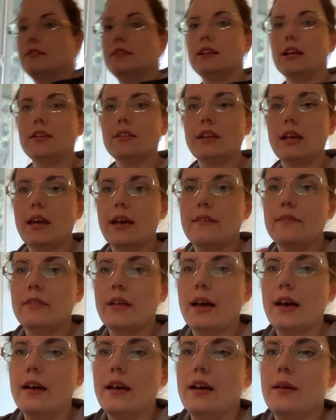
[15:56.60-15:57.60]
now that I have
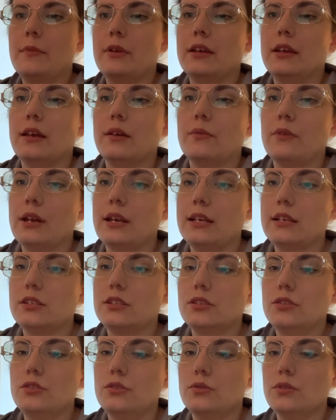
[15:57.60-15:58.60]
that, I'm gonna get ready
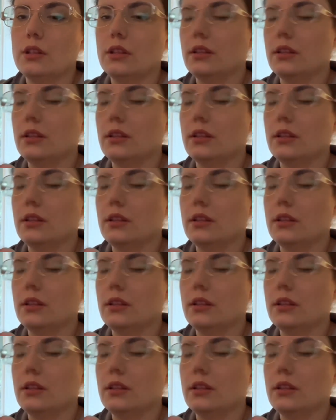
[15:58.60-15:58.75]
to do the